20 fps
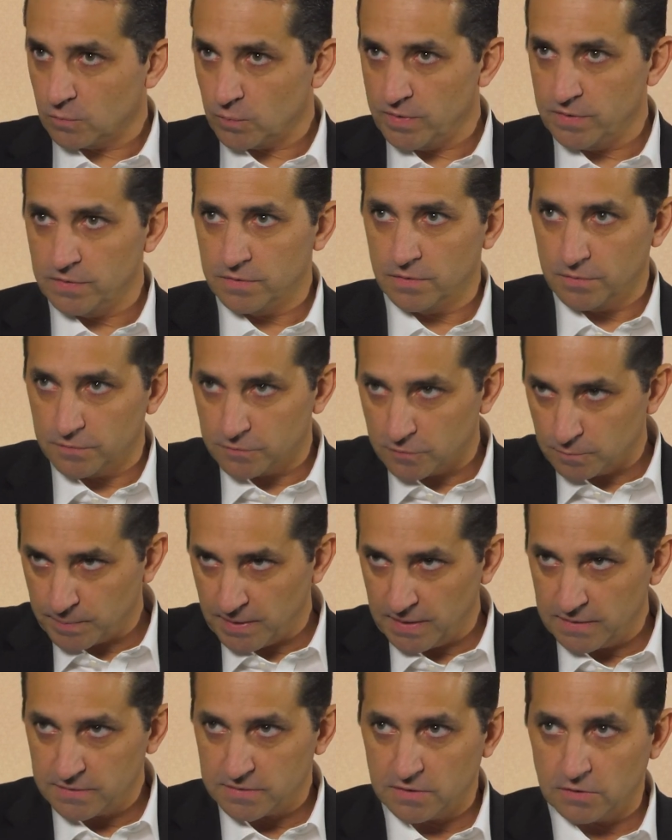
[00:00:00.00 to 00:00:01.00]
windows or
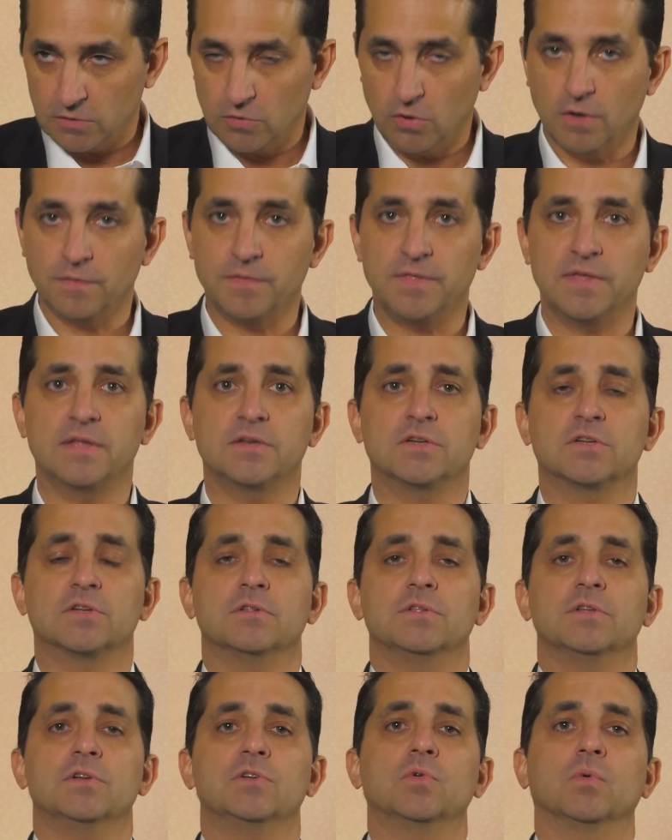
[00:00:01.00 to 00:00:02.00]
painting along the edges
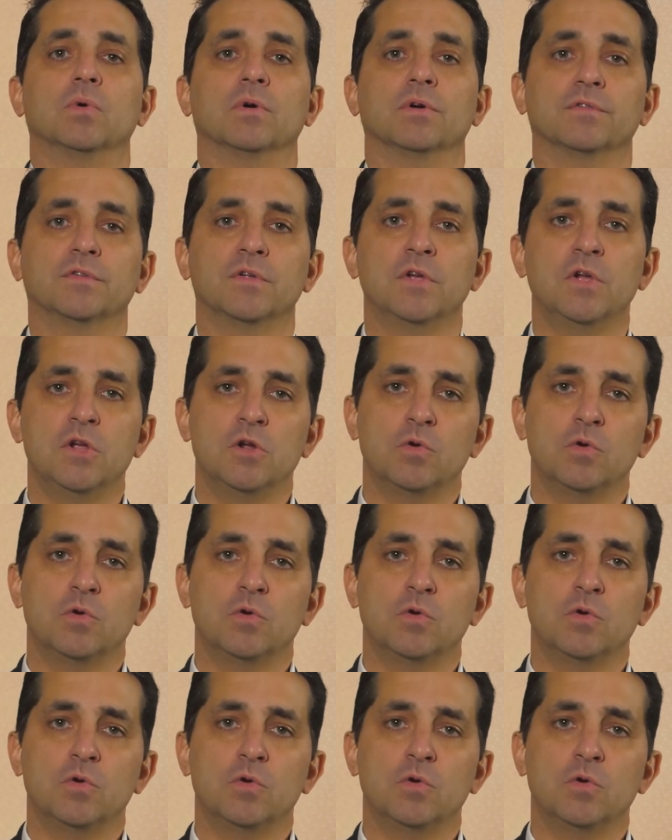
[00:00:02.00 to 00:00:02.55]
of the doors,